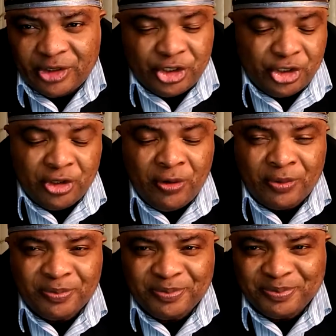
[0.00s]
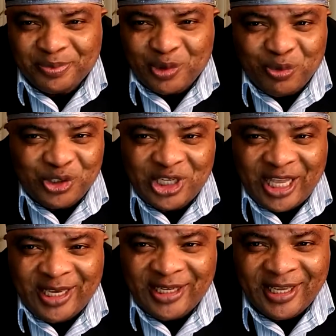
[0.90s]
Did you know? Once
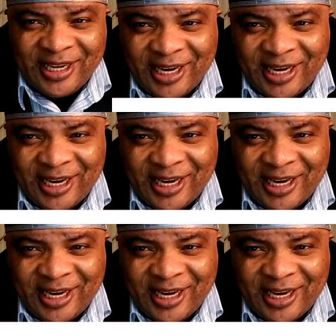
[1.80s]
again,